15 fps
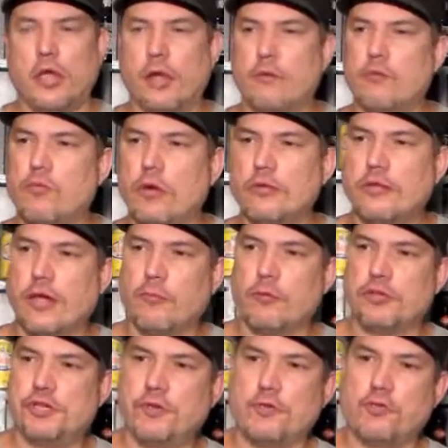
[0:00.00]
There was one time
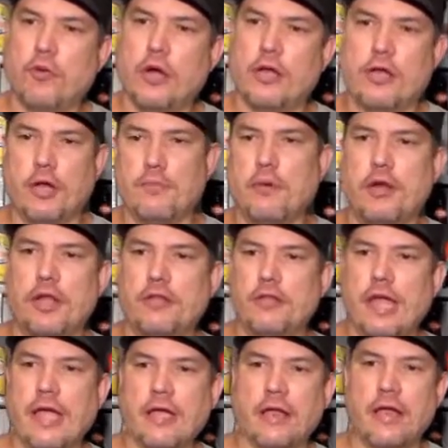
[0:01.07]
where she was walking up on a
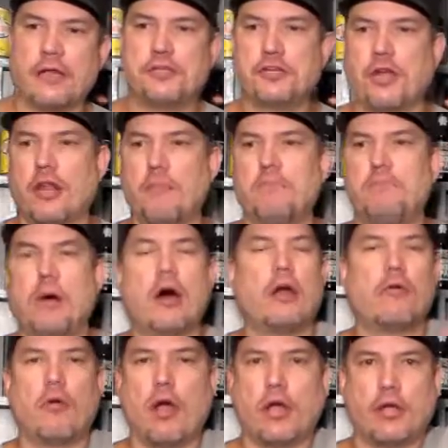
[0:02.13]
deck and I shot a
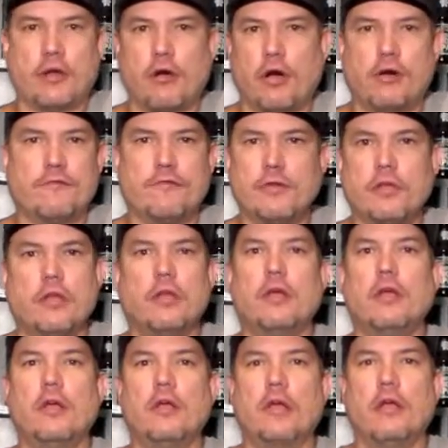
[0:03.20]
bottle rocket off,
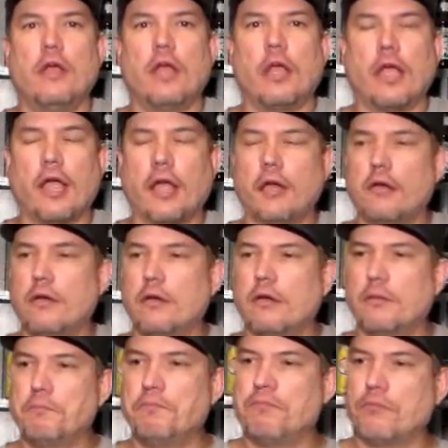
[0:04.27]
and
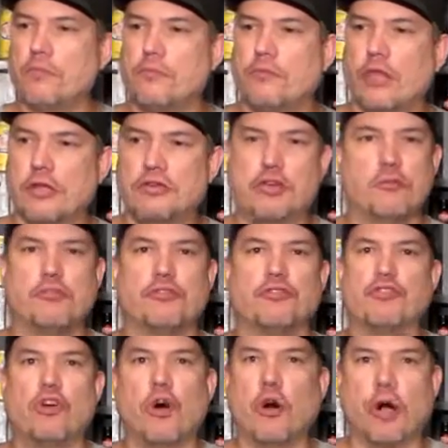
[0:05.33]
then she was
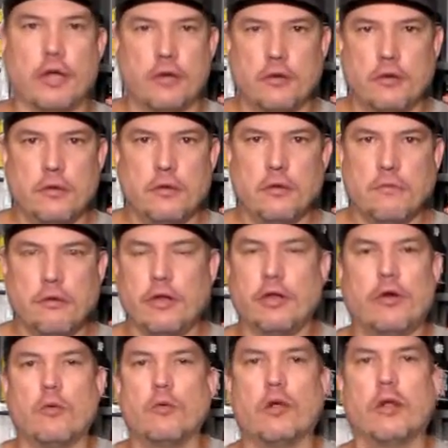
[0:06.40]
just gone. We
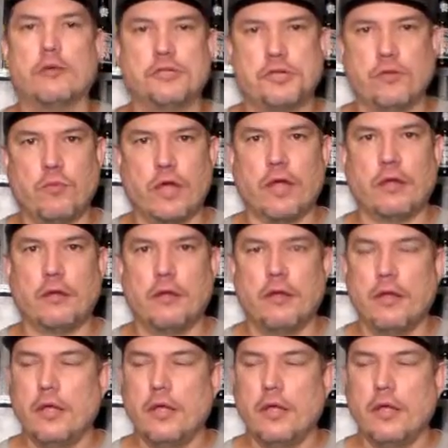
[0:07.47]
didn't know where the hell she went.